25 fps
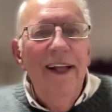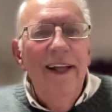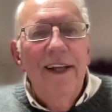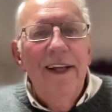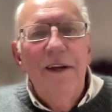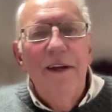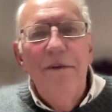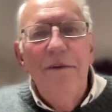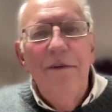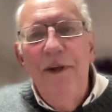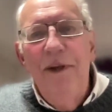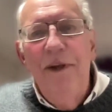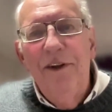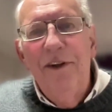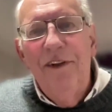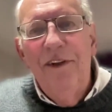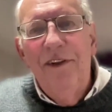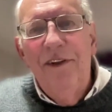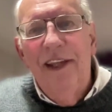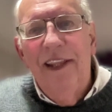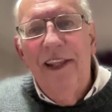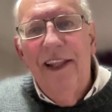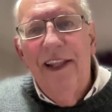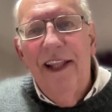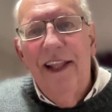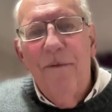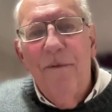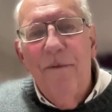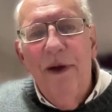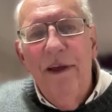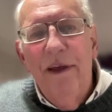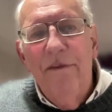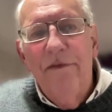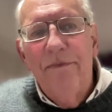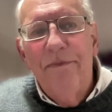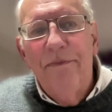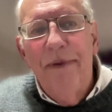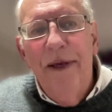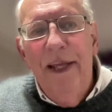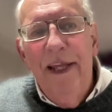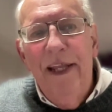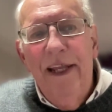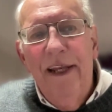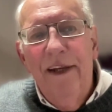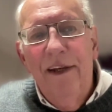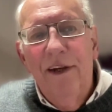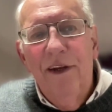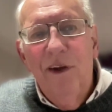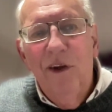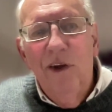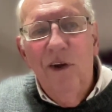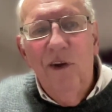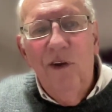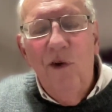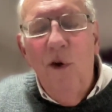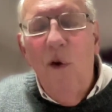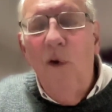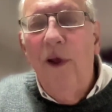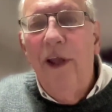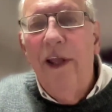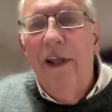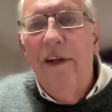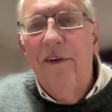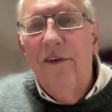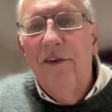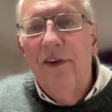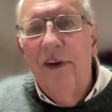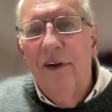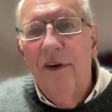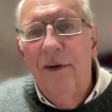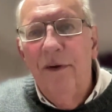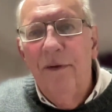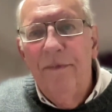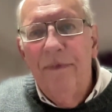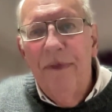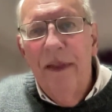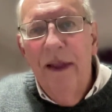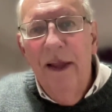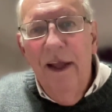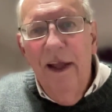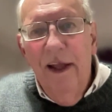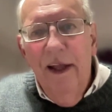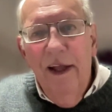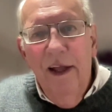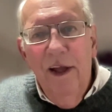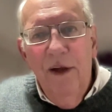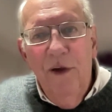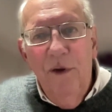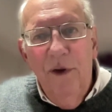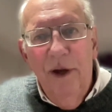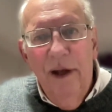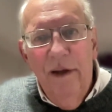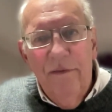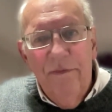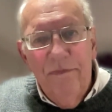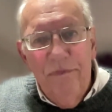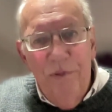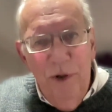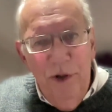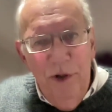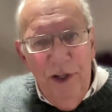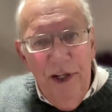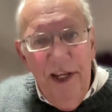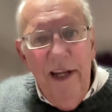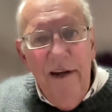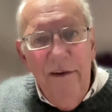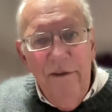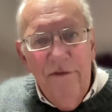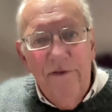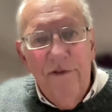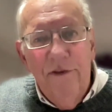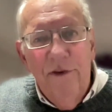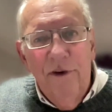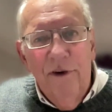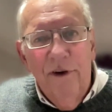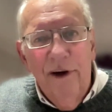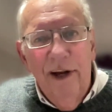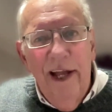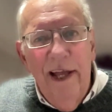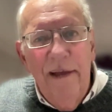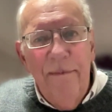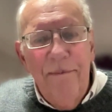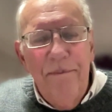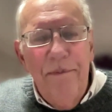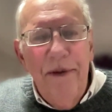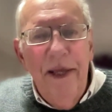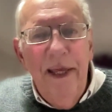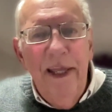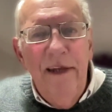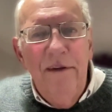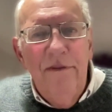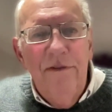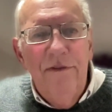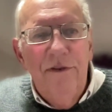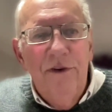community that we've been talking to who have put in for a bid